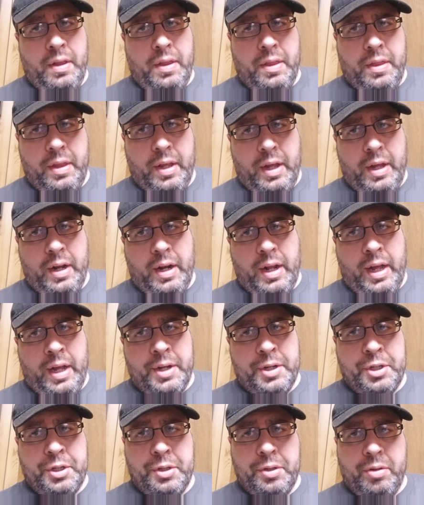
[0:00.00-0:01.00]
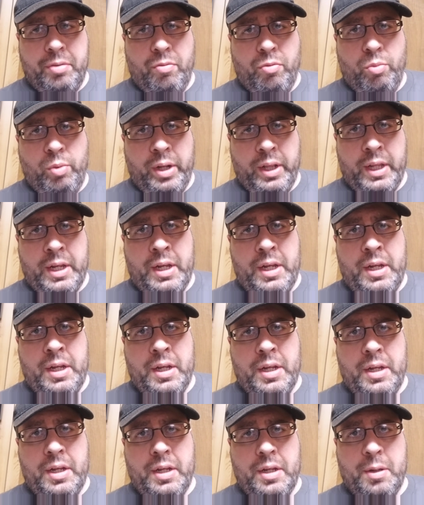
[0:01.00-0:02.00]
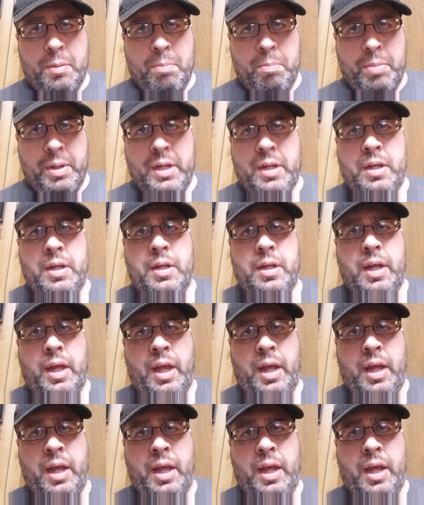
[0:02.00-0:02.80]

that I should really be